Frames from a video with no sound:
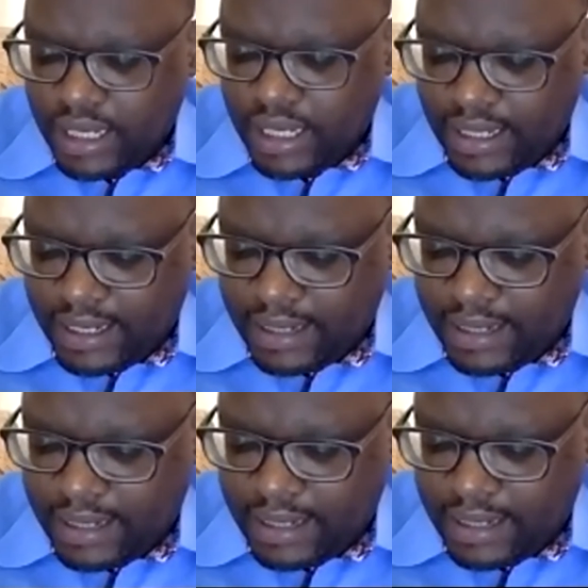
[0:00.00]

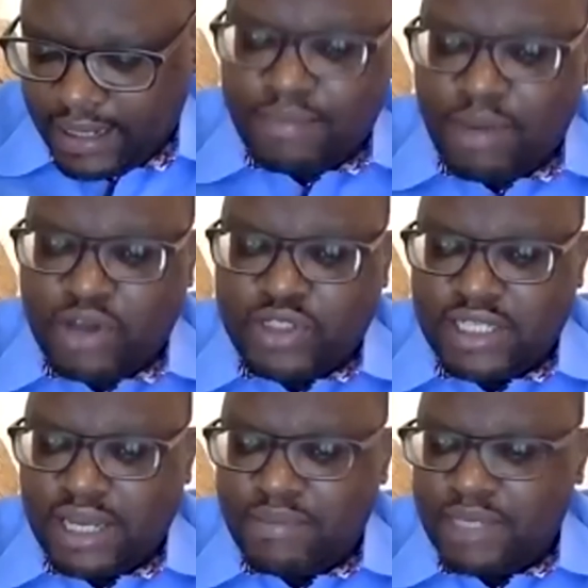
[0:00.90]
Certainly the
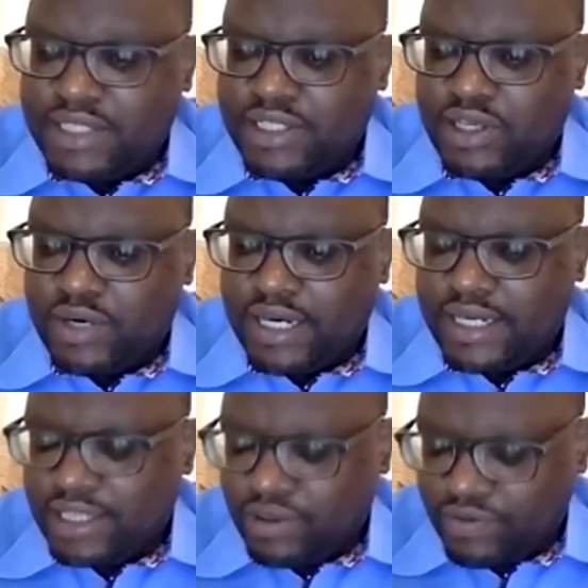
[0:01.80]
multidimensional nature
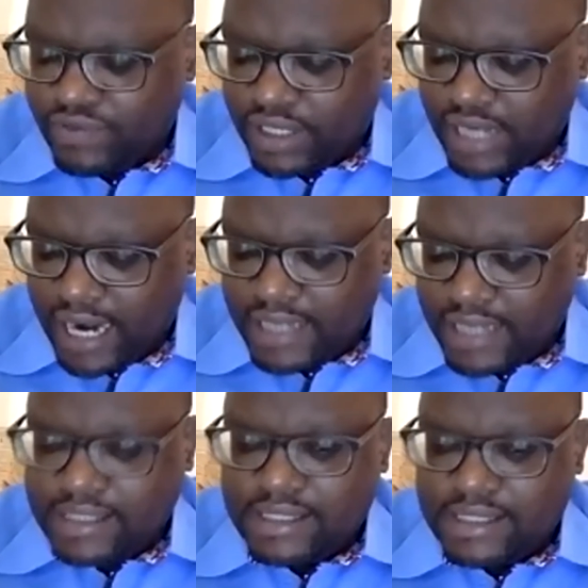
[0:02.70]
of the
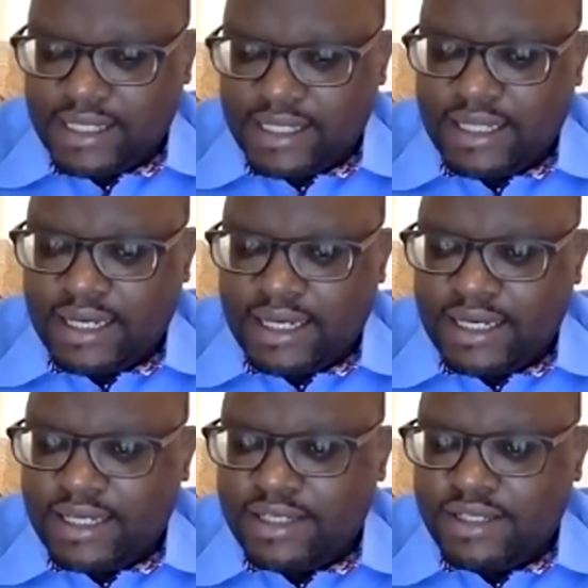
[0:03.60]
crisis and the
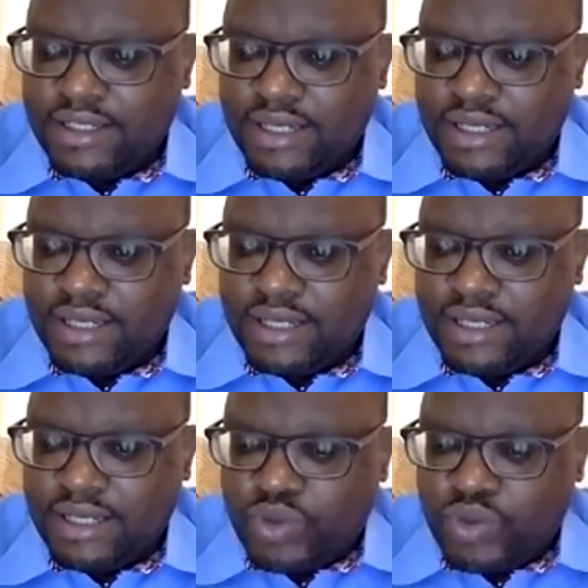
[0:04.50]
need
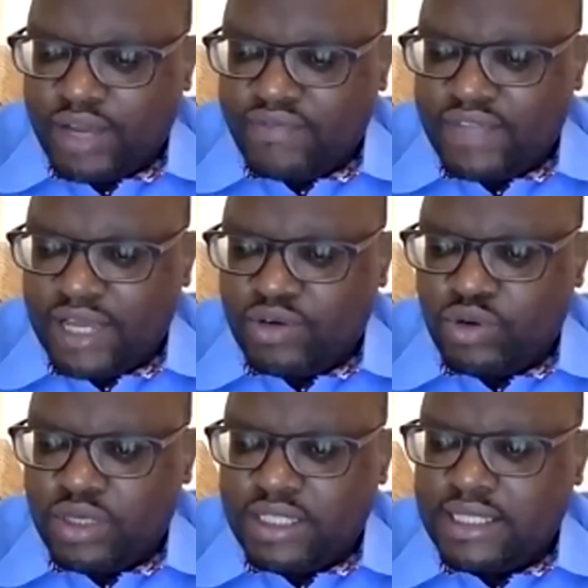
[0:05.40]
to have
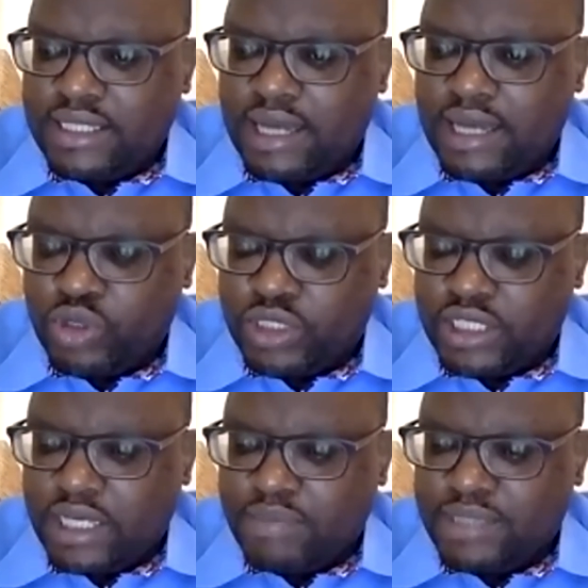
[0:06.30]
that holistic
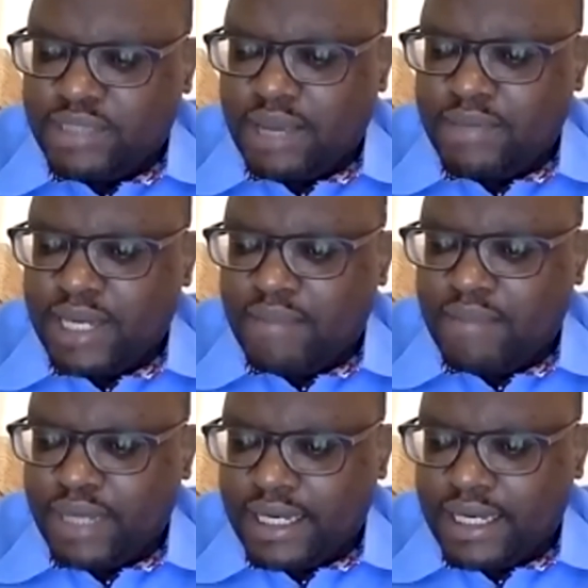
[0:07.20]
approach keeps coming
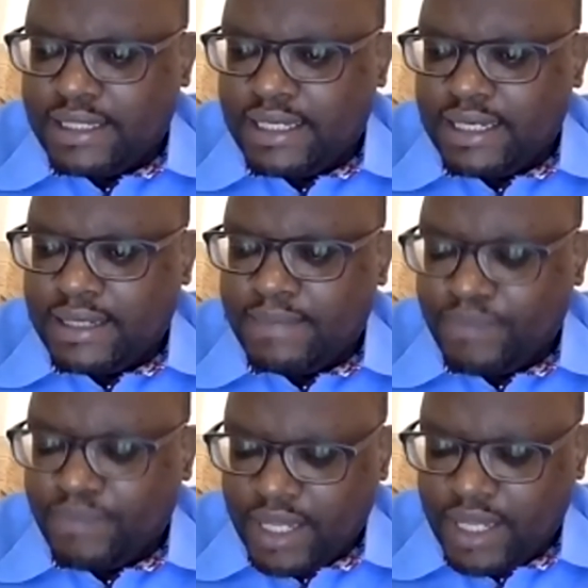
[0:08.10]
up, and
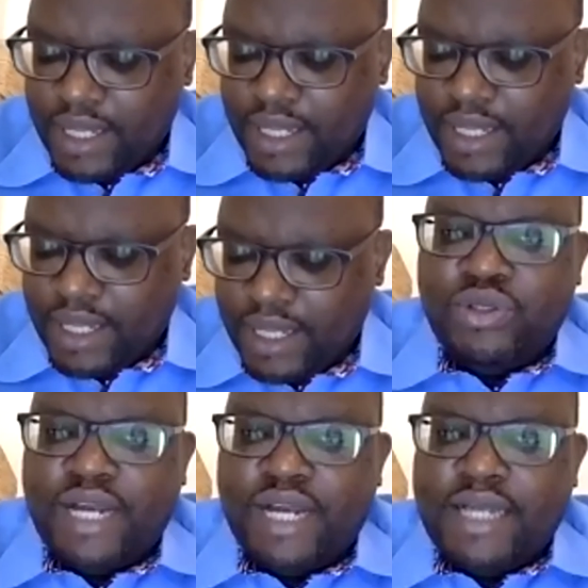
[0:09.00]

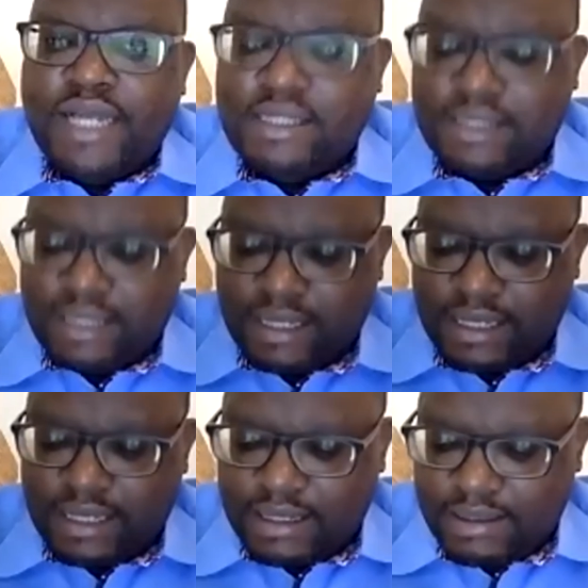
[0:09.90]
that you raise
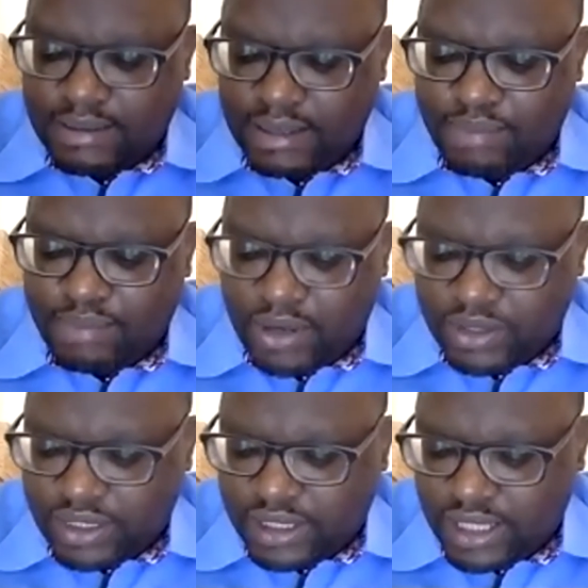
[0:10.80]

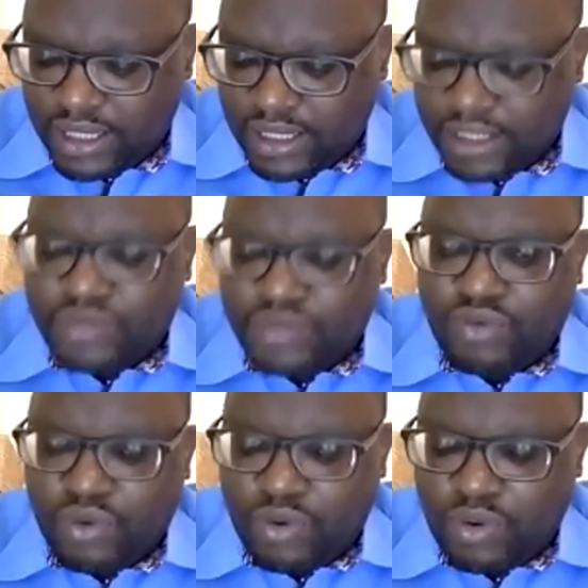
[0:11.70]
about the need
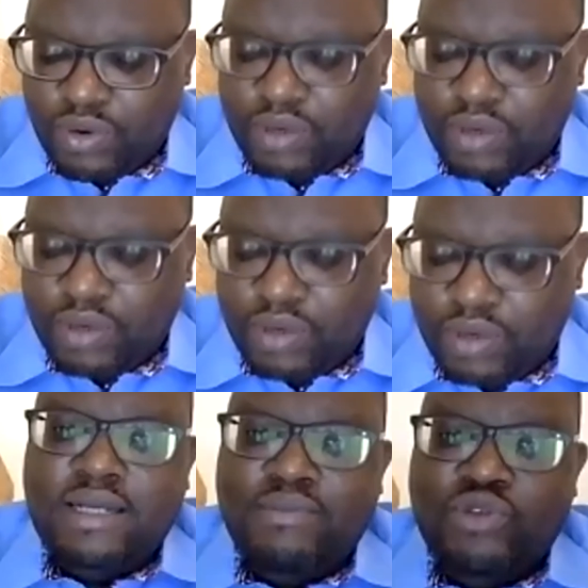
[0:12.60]
for
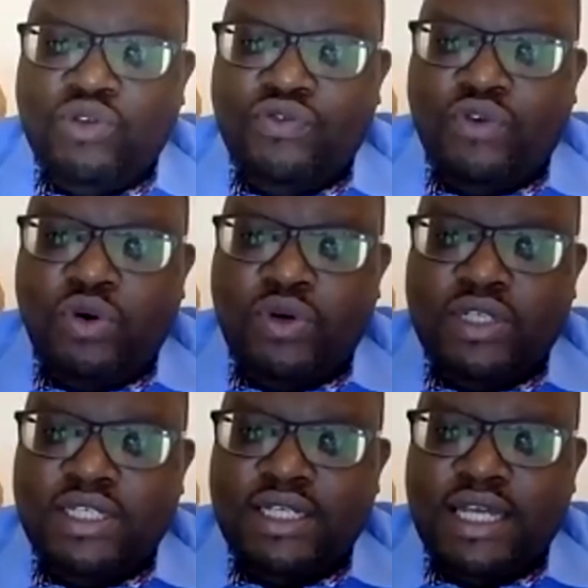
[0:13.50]
improvement in terms of
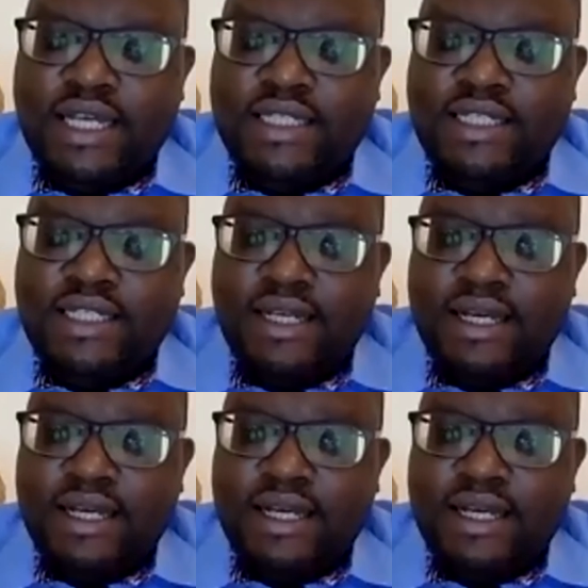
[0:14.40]
coordination,